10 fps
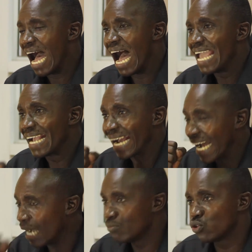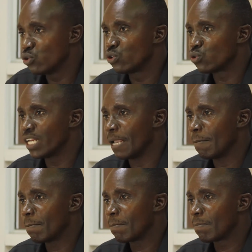I come to you
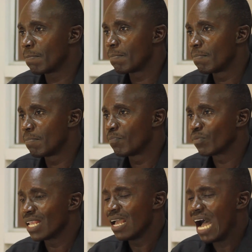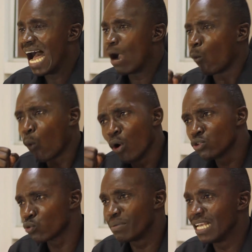today. I
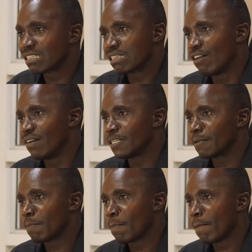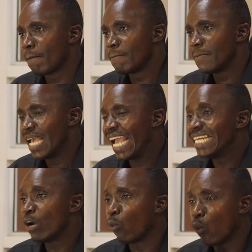want to be a servant
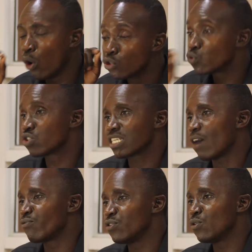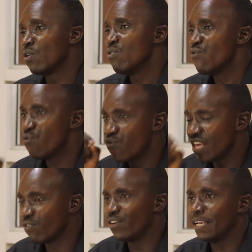and I want to serve you
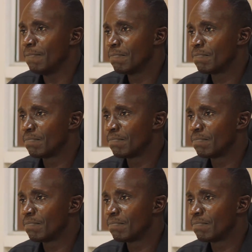faithfully.